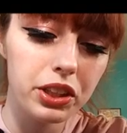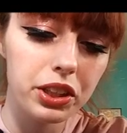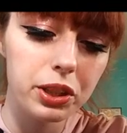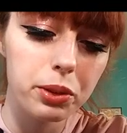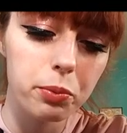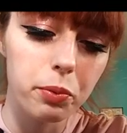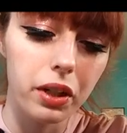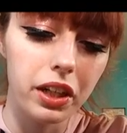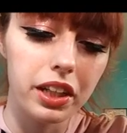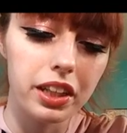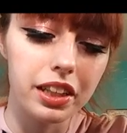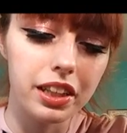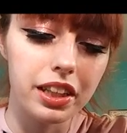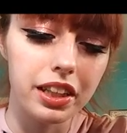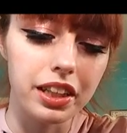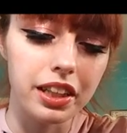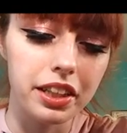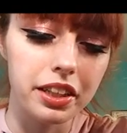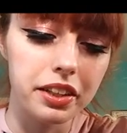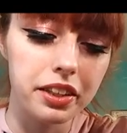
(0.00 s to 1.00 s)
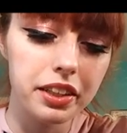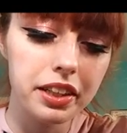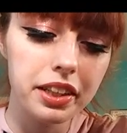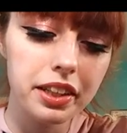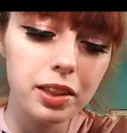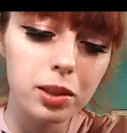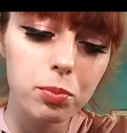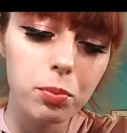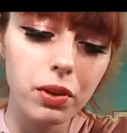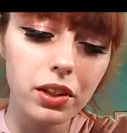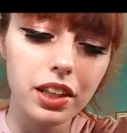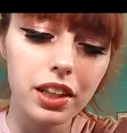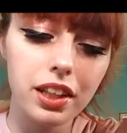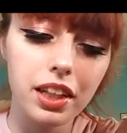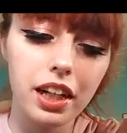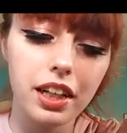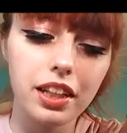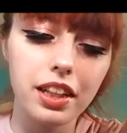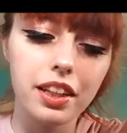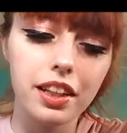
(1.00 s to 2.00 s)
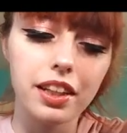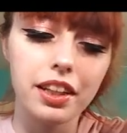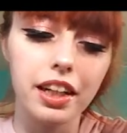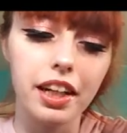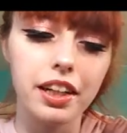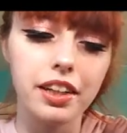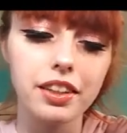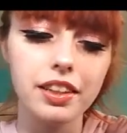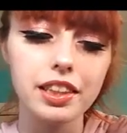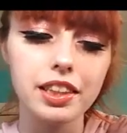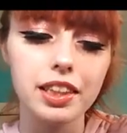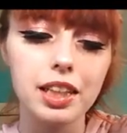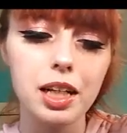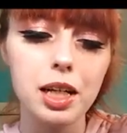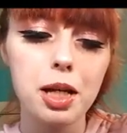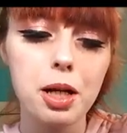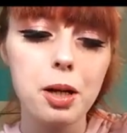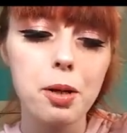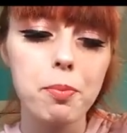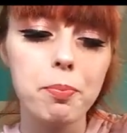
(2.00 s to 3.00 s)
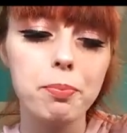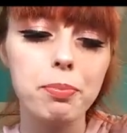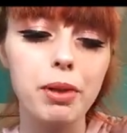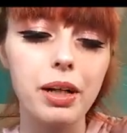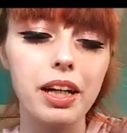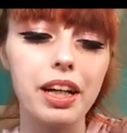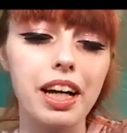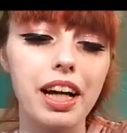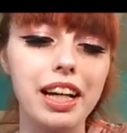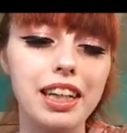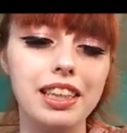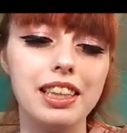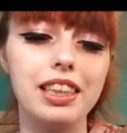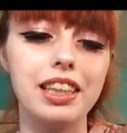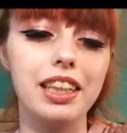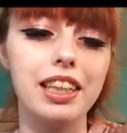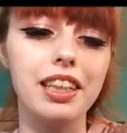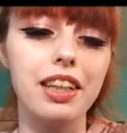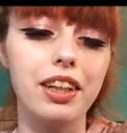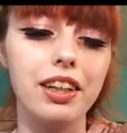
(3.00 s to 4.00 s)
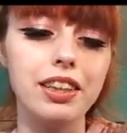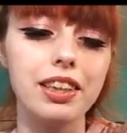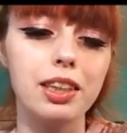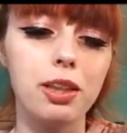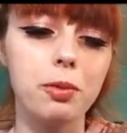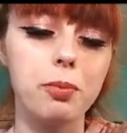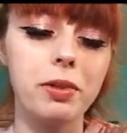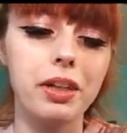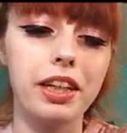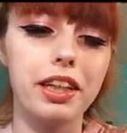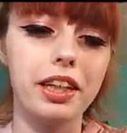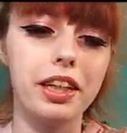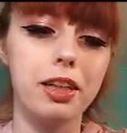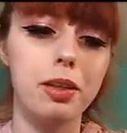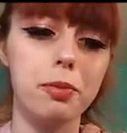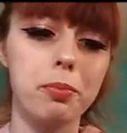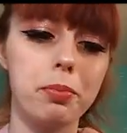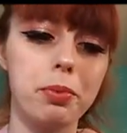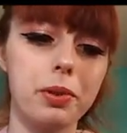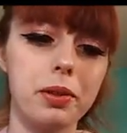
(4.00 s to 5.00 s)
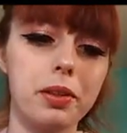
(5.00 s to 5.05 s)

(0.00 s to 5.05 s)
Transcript: just want the earrings more than anything else, but I did also pick up